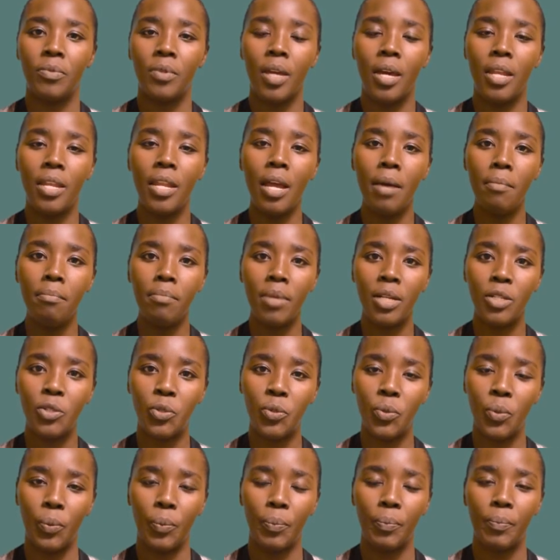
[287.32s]
Number
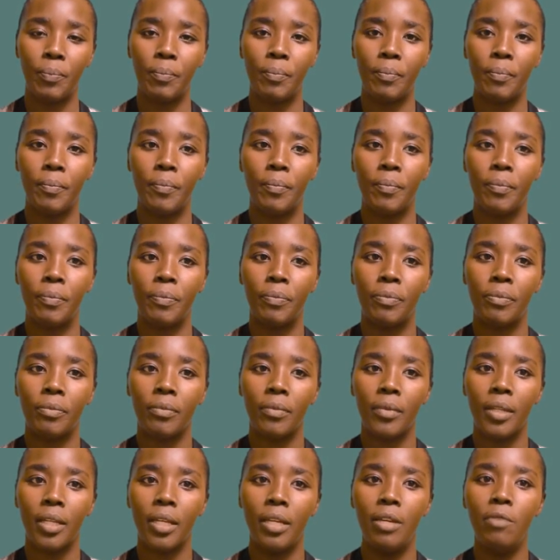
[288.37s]

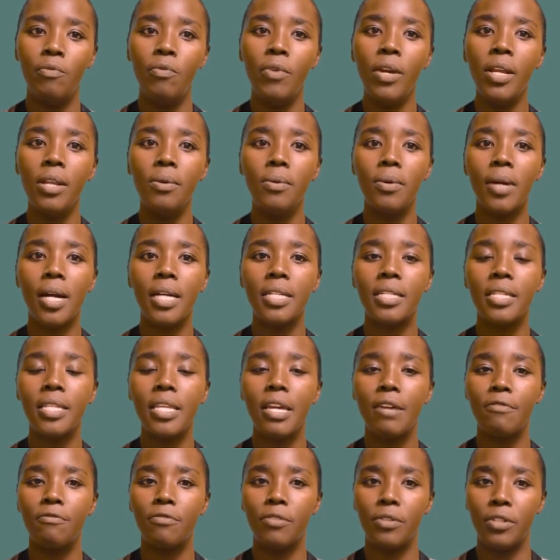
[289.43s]
2, if we look at
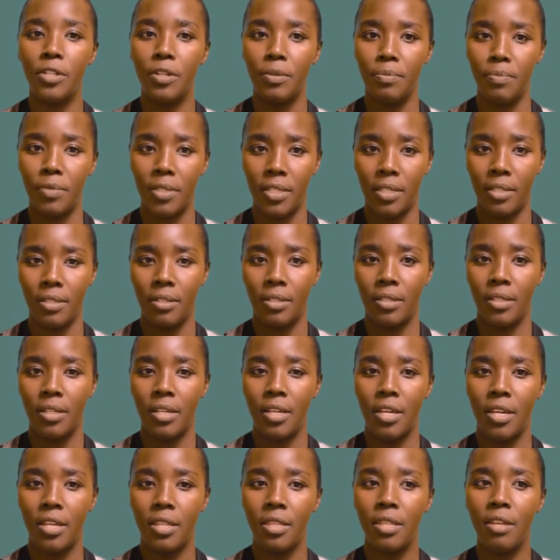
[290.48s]
their volumes,
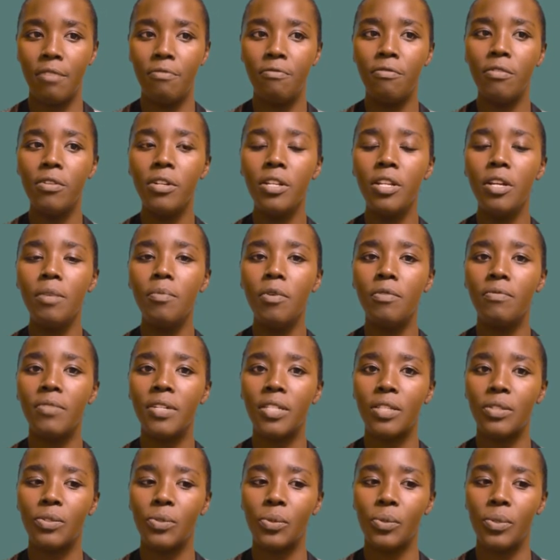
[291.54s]
the volume of
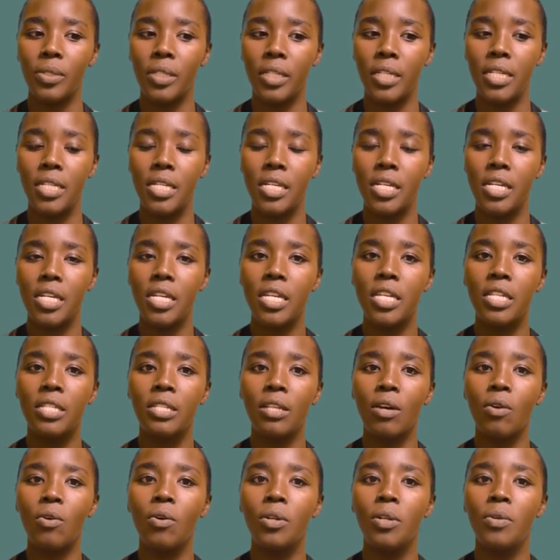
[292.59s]
a solid
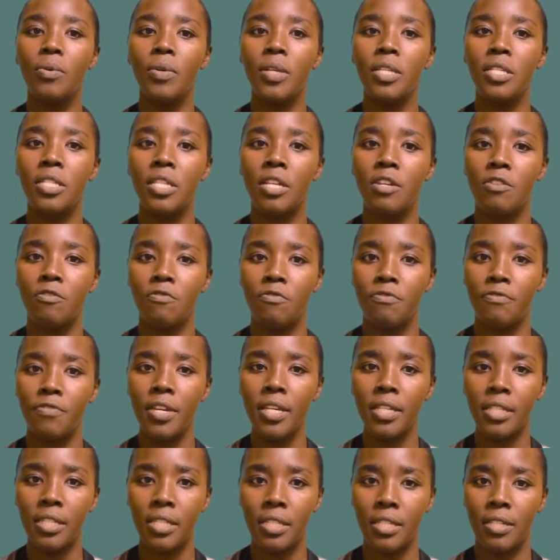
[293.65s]
is always
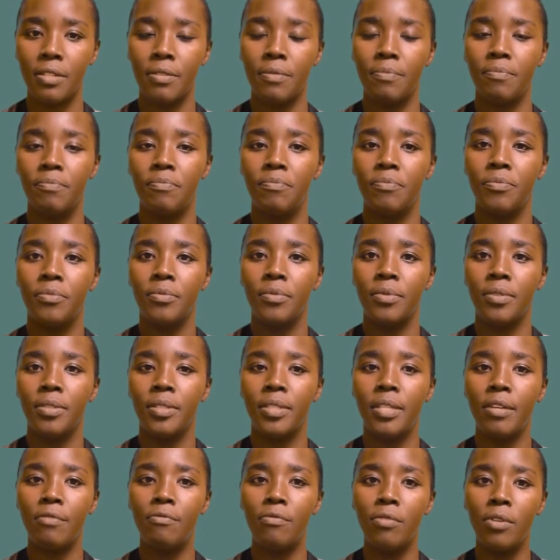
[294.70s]
fixed.
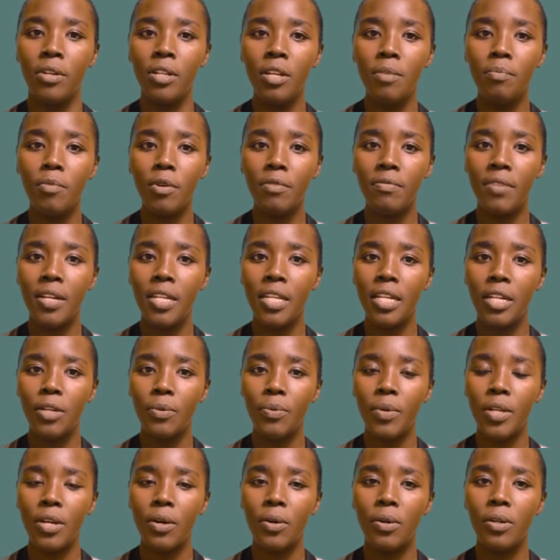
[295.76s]
The volume of a
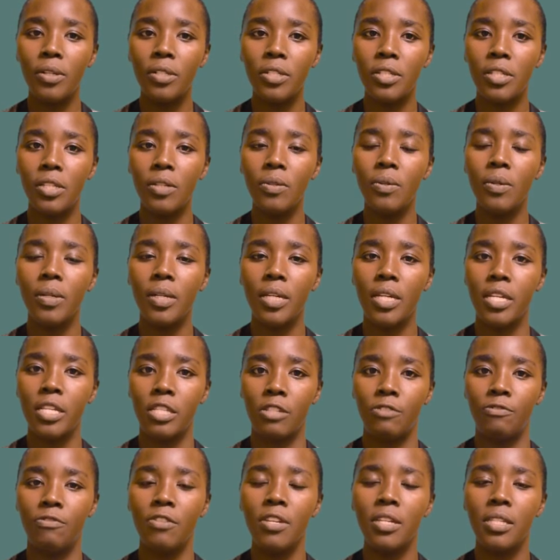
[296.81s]
liquid also
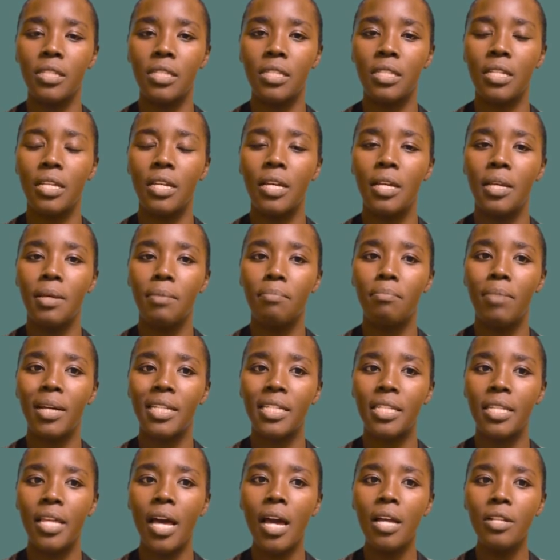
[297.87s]
is fixed,
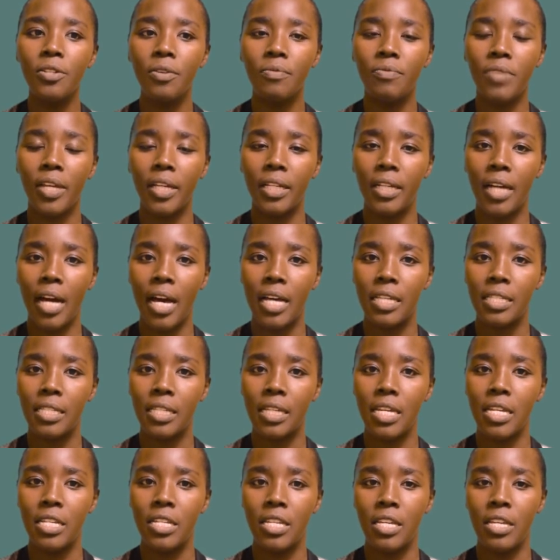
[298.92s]
but that of the gas,
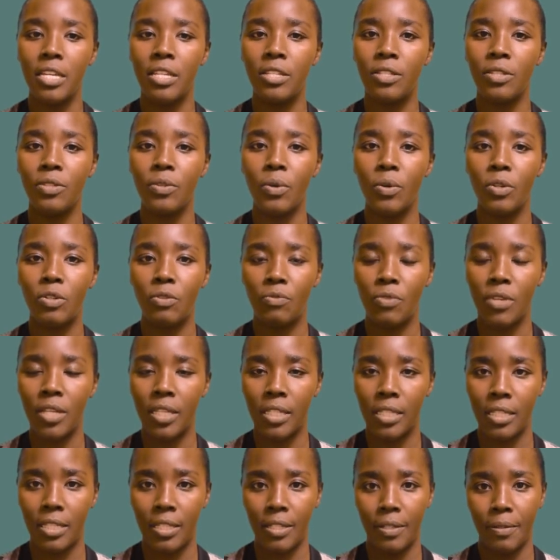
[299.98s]
it is not
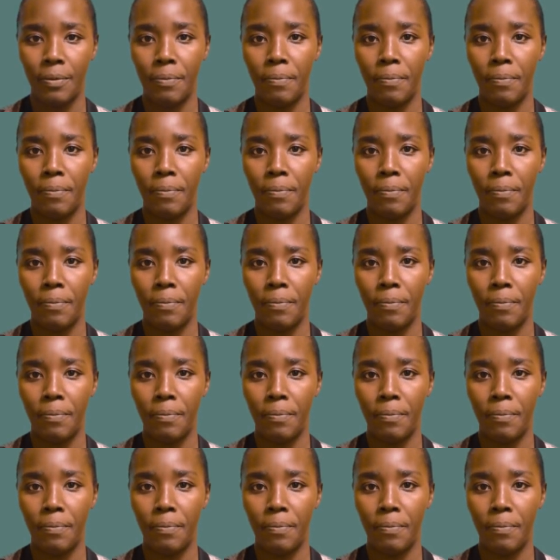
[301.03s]
fixed.